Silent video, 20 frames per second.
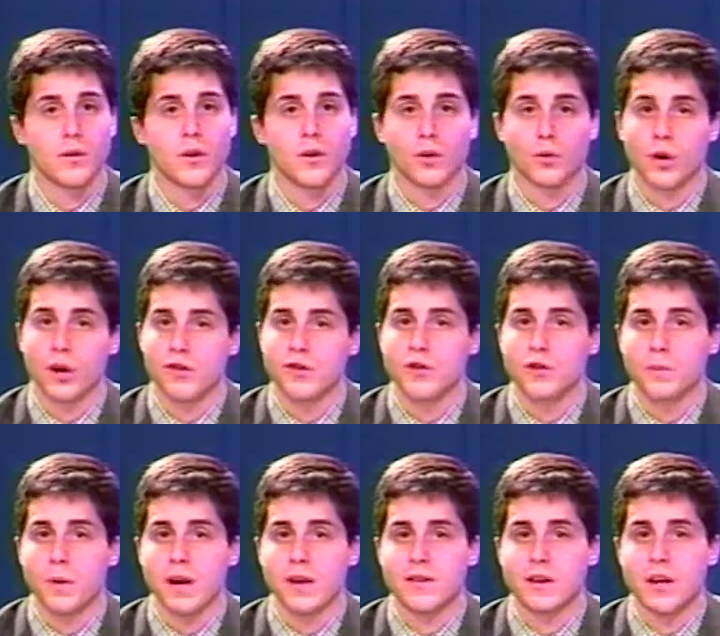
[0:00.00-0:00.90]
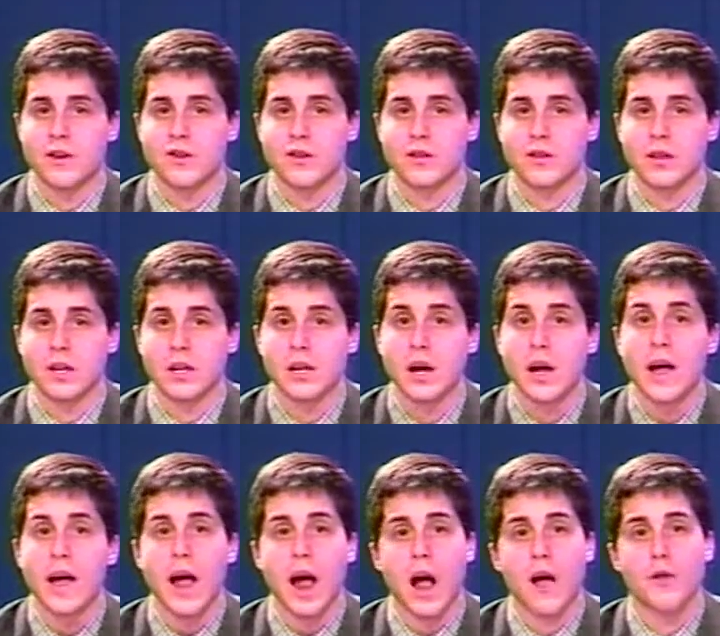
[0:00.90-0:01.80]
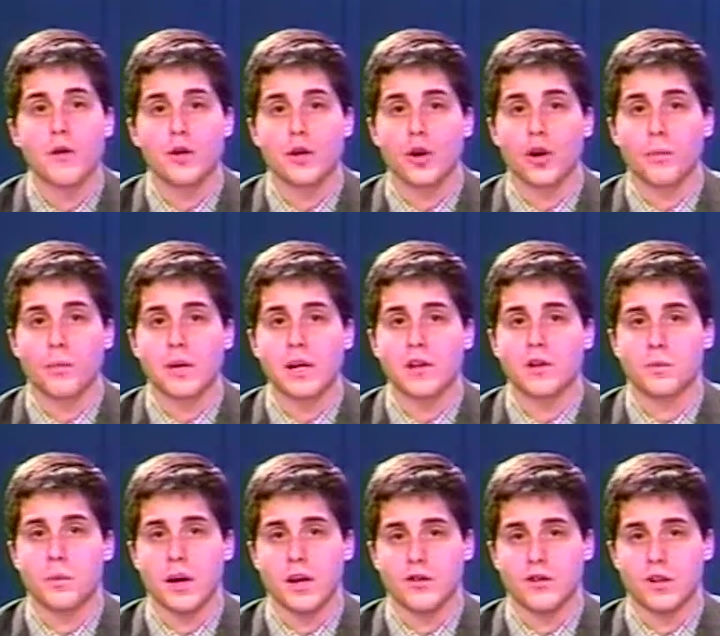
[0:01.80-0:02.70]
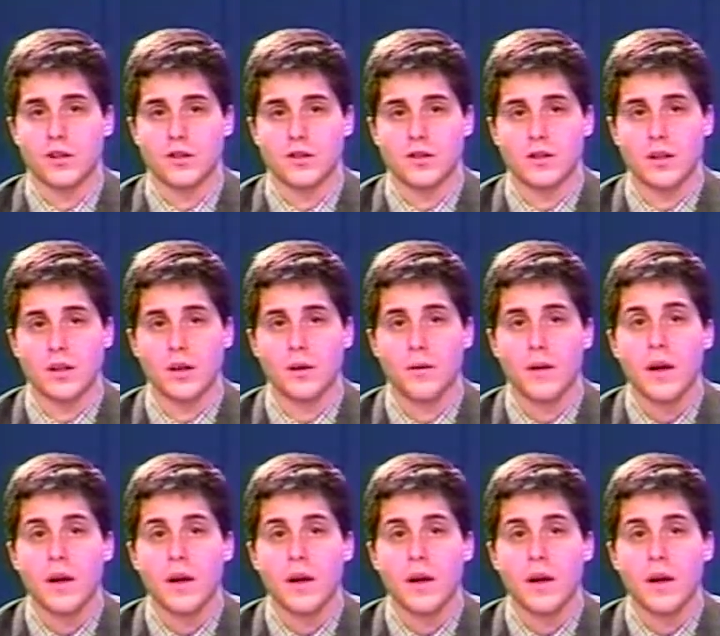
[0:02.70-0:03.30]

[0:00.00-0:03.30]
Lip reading: the Russian Space Agency, and the European Space Agency.